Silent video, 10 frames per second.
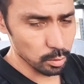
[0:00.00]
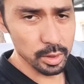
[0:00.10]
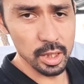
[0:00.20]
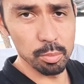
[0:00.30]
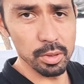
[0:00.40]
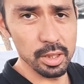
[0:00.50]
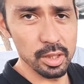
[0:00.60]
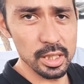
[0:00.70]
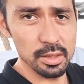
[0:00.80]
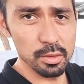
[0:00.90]
We get pretty
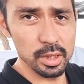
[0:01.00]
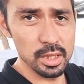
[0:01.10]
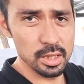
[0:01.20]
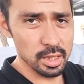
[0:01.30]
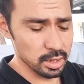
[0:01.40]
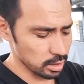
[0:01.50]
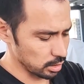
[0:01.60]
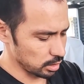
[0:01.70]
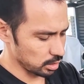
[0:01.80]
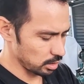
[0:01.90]
aggressive with these things
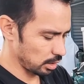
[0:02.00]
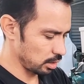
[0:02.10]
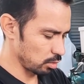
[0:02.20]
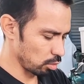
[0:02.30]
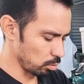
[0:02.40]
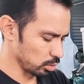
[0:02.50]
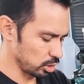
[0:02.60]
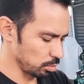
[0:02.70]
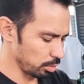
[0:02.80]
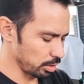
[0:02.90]
because this is the normal
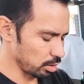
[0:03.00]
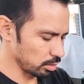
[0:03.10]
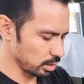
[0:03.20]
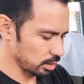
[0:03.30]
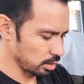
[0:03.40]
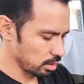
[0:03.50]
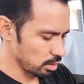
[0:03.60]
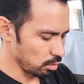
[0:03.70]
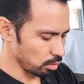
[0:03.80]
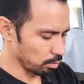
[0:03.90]

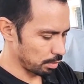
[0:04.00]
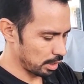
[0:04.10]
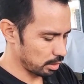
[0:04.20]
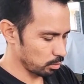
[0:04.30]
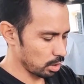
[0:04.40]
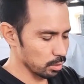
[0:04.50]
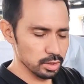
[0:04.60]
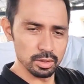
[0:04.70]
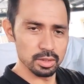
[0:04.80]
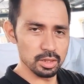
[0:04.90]
2.0 oil pan. We
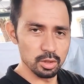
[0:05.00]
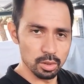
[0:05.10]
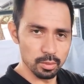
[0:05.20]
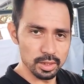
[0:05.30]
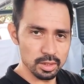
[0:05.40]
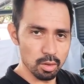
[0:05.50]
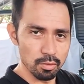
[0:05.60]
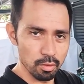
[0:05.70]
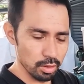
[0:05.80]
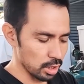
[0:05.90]
always use the newer ones,
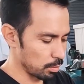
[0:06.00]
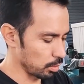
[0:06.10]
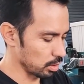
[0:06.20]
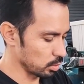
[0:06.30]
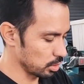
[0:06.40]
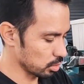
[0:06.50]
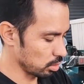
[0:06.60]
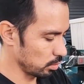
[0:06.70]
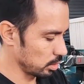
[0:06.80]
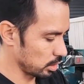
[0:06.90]
the 04 and up or the twin
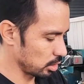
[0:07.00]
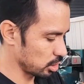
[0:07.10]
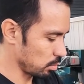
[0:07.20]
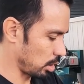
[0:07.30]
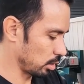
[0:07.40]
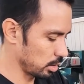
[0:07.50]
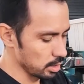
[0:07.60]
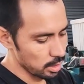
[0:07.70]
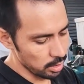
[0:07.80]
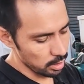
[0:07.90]
scroll ones that are smaller.
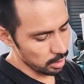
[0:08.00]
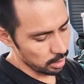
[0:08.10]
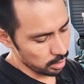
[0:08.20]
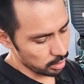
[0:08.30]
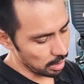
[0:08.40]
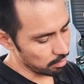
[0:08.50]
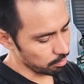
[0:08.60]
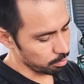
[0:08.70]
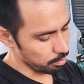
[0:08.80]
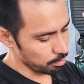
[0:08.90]
So they
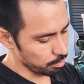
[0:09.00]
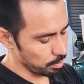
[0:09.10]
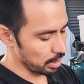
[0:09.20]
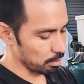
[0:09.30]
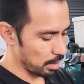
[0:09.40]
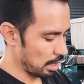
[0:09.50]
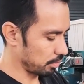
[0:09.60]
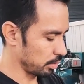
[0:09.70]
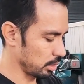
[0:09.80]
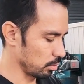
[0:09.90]
have better
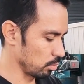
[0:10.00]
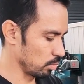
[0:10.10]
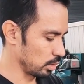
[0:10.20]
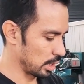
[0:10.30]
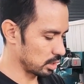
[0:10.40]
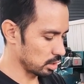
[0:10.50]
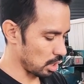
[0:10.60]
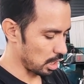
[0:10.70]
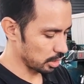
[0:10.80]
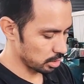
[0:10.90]
baffling, less
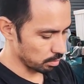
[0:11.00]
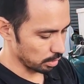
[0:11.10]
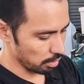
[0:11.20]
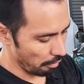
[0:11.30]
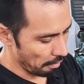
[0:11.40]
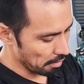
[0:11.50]
slosh, but